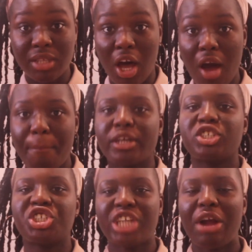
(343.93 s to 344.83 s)
up,
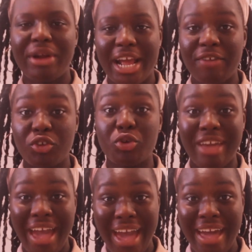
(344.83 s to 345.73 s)
share it if you
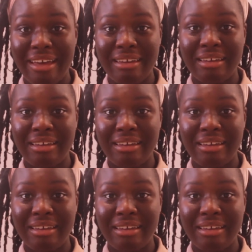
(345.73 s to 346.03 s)
care.